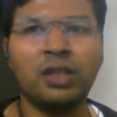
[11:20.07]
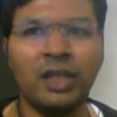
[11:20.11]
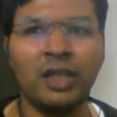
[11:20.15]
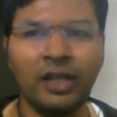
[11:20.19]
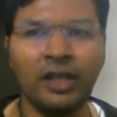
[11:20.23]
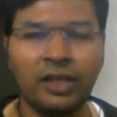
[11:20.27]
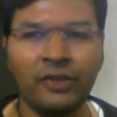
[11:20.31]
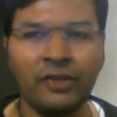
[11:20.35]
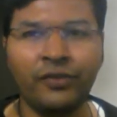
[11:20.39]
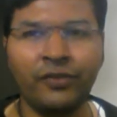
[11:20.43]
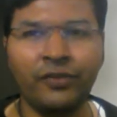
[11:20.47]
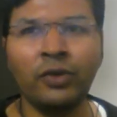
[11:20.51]

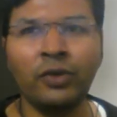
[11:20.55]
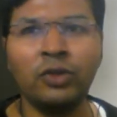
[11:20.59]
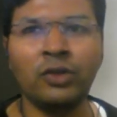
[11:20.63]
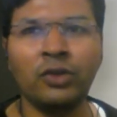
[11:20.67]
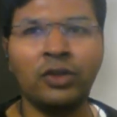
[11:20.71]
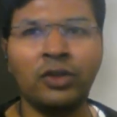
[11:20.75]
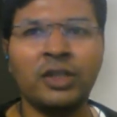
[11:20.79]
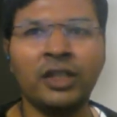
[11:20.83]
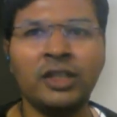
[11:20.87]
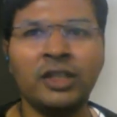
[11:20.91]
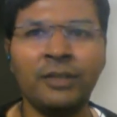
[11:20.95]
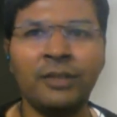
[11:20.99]
Like if you want
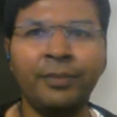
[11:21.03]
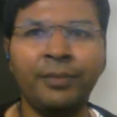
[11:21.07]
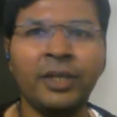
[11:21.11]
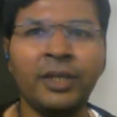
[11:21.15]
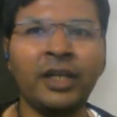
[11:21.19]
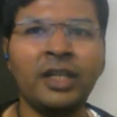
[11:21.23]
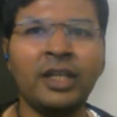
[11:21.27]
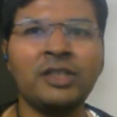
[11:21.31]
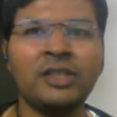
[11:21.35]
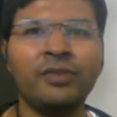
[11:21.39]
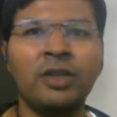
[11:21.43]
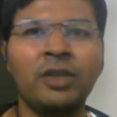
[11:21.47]
to get the pick
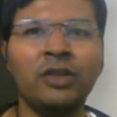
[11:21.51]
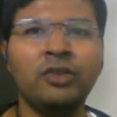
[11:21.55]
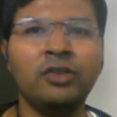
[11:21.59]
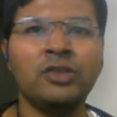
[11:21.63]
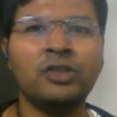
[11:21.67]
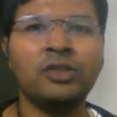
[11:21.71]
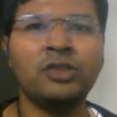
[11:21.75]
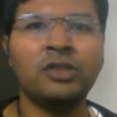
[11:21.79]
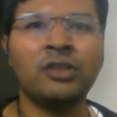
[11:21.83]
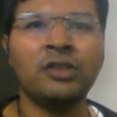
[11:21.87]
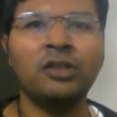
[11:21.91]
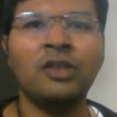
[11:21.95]
list
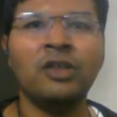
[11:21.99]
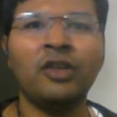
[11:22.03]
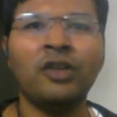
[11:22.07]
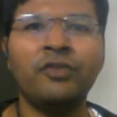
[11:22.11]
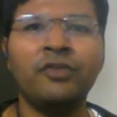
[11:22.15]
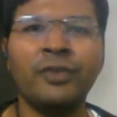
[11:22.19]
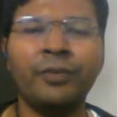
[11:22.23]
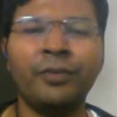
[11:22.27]
values of